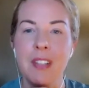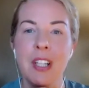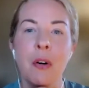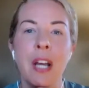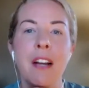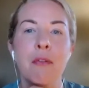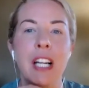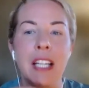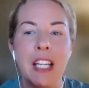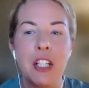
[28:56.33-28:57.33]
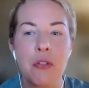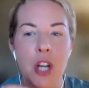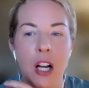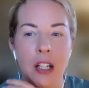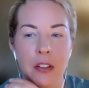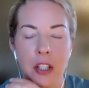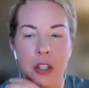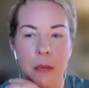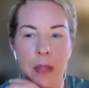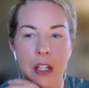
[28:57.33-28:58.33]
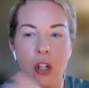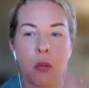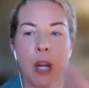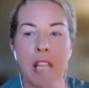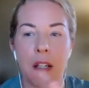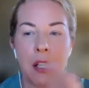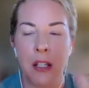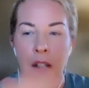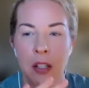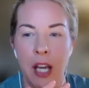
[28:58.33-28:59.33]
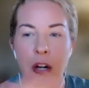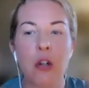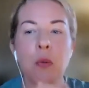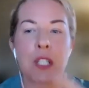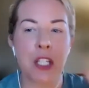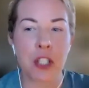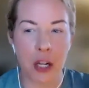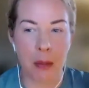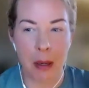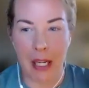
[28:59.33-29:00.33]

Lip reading: Okay, Rick, can you talk a little bit, or wait, who was going to talk about